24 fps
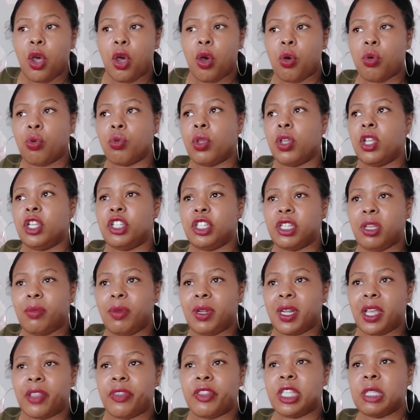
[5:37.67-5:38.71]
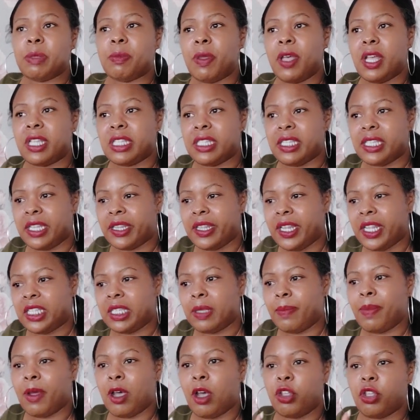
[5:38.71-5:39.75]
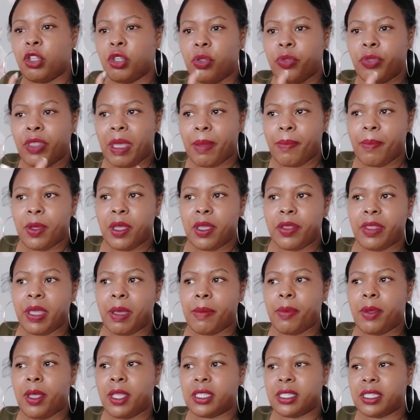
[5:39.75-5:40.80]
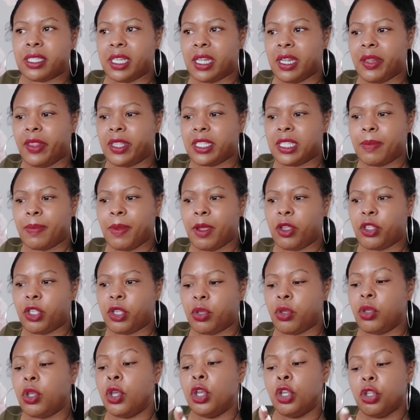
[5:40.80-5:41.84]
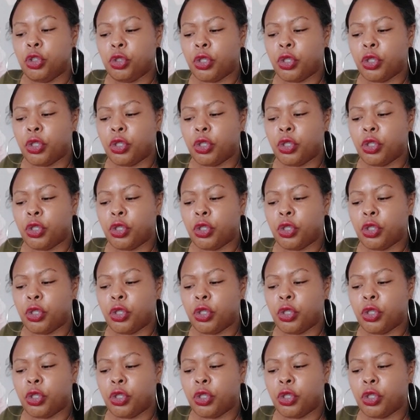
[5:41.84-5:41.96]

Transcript: oh, Gemini, this person said this about you, that person said this about you.